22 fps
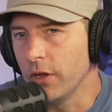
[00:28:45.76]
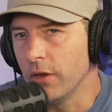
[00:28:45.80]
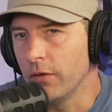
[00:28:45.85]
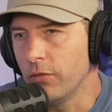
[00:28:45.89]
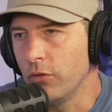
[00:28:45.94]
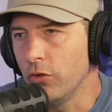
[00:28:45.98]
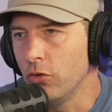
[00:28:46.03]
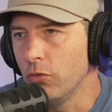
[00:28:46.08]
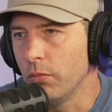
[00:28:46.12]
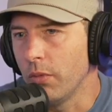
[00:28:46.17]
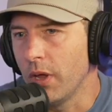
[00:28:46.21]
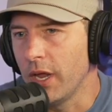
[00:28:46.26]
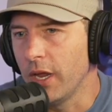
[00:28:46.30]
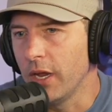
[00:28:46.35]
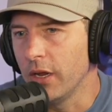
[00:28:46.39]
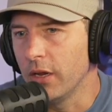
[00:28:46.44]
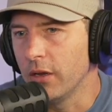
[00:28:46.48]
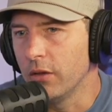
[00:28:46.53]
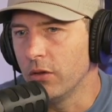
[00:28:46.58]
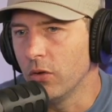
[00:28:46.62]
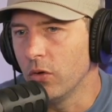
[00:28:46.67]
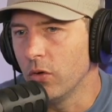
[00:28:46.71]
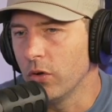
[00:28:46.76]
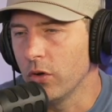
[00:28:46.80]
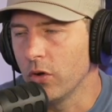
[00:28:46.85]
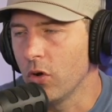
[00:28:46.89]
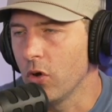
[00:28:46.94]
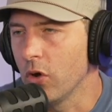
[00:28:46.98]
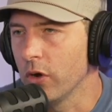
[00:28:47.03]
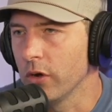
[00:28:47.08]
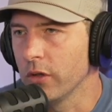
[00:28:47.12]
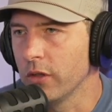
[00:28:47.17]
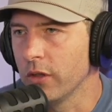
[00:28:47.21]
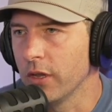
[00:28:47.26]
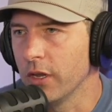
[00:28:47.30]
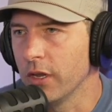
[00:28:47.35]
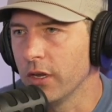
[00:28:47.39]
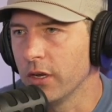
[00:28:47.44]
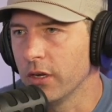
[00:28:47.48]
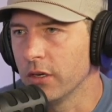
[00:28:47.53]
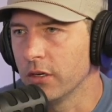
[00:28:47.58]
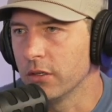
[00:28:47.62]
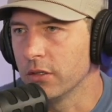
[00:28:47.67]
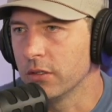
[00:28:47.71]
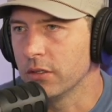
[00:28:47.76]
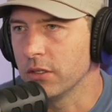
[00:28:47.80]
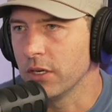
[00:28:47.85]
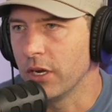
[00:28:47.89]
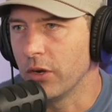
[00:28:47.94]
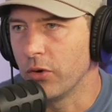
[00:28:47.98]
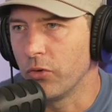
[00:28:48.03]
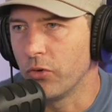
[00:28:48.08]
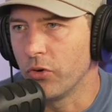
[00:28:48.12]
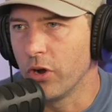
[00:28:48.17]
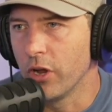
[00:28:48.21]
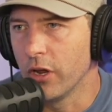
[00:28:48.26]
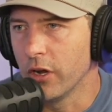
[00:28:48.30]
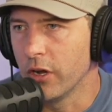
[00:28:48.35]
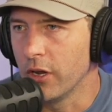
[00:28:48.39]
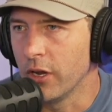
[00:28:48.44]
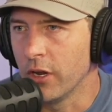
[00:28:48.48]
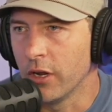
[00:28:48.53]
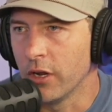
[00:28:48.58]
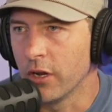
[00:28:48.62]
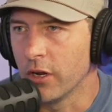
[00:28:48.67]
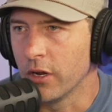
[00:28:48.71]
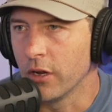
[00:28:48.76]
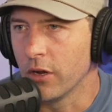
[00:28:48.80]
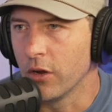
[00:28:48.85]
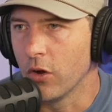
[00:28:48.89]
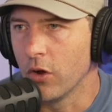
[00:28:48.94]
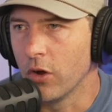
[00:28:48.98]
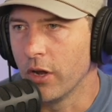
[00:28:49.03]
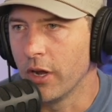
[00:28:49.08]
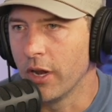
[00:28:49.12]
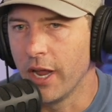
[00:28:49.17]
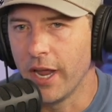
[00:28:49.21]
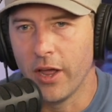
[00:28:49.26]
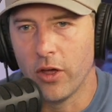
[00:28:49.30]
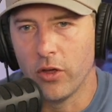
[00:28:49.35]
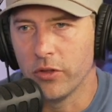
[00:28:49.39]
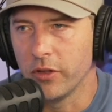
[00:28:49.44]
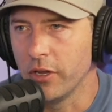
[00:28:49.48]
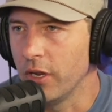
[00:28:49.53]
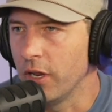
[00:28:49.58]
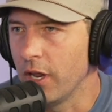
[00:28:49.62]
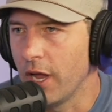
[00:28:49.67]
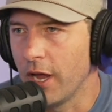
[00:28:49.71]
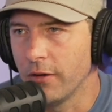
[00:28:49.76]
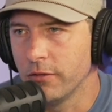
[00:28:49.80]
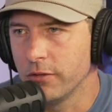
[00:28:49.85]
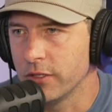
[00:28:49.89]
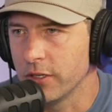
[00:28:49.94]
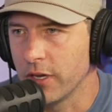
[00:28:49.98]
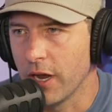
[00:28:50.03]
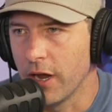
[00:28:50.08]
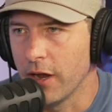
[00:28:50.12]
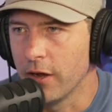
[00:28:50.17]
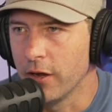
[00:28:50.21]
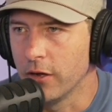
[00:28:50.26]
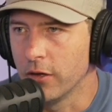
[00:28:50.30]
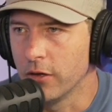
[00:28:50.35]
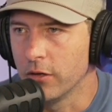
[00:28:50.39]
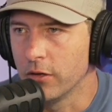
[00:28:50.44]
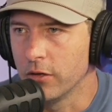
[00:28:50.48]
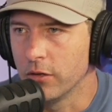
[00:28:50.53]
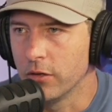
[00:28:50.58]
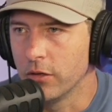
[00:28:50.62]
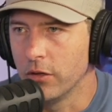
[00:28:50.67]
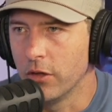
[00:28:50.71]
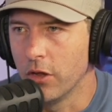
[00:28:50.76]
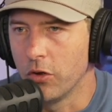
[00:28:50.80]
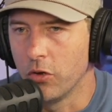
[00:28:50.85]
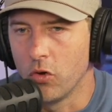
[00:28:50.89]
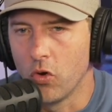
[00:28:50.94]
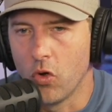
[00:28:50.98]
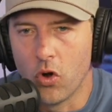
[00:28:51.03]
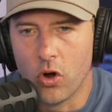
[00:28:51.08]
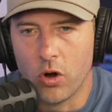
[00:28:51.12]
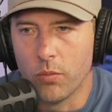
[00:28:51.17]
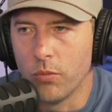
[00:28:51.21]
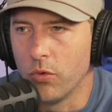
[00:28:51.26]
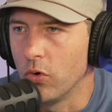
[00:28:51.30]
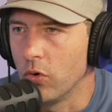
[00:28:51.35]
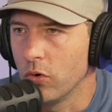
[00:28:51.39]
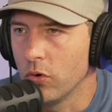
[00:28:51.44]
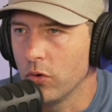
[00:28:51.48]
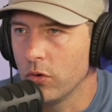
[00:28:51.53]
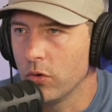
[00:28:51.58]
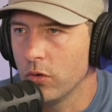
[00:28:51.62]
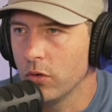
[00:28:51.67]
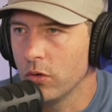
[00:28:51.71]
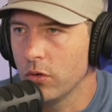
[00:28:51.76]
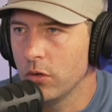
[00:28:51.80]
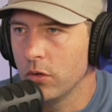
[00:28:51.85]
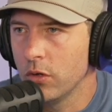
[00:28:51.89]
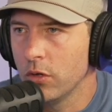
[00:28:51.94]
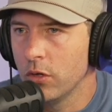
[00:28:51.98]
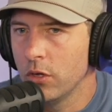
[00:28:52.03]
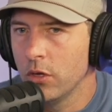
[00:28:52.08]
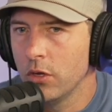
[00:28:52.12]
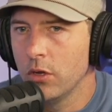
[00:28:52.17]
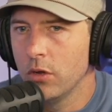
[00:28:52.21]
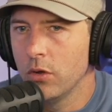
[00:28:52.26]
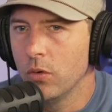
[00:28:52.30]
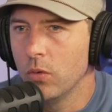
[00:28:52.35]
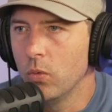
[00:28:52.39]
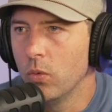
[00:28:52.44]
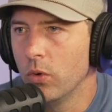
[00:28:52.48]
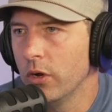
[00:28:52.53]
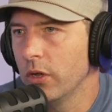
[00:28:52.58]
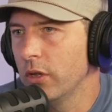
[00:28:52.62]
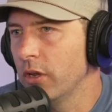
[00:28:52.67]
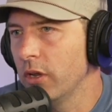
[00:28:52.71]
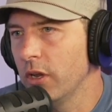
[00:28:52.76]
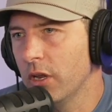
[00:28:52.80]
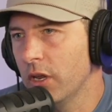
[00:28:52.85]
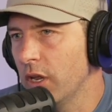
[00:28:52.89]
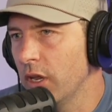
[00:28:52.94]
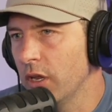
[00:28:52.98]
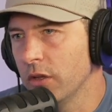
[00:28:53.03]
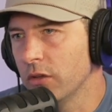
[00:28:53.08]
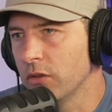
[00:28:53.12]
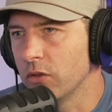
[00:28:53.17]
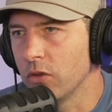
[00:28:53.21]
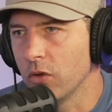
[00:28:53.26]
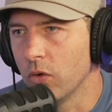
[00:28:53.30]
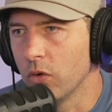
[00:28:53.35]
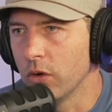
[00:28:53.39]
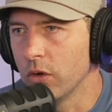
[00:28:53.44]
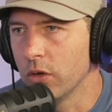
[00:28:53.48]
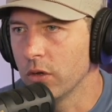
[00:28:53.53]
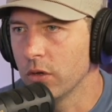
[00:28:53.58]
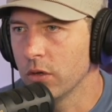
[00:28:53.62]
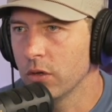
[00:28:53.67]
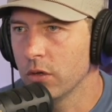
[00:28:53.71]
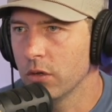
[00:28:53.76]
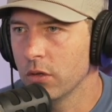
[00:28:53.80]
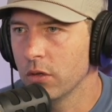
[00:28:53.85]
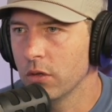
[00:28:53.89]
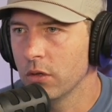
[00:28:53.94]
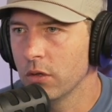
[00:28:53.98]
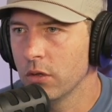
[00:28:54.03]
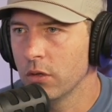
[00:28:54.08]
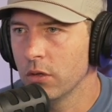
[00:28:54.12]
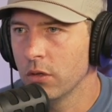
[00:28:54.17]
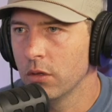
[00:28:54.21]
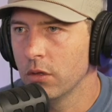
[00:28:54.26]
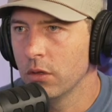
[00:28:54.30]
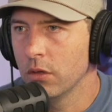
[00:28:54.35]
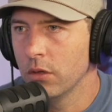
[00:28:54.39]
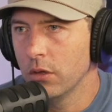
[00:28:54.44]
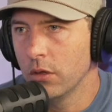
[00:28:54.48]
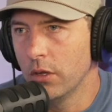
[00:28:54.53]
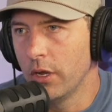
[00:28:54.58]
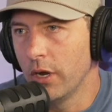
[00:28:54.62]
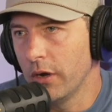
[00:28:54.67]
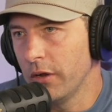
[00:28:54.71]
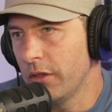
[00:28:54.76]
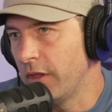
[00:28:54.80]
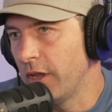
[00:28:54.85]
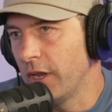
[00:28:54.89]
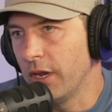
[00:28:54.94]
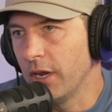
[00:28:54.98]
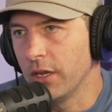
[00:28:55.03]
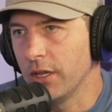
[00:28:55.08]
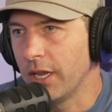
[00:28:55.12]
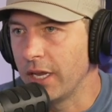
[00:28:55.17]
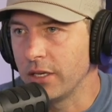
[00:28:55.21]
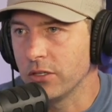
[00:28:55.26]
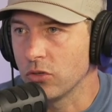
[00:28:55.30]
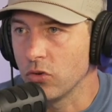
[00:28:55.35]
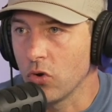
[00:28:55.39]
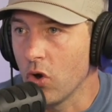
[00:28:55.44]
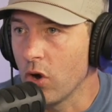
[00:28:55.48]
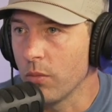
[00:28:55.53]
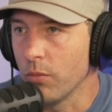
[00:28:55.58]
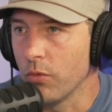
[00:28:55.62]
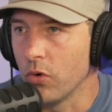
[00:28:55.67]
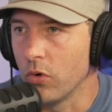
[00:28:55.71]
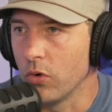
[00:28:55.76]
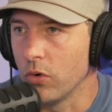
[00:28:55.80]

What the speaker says: you make doing hard things and running and a healthy lifestyle the normal, what are the kids doing? They're thinking that's normal.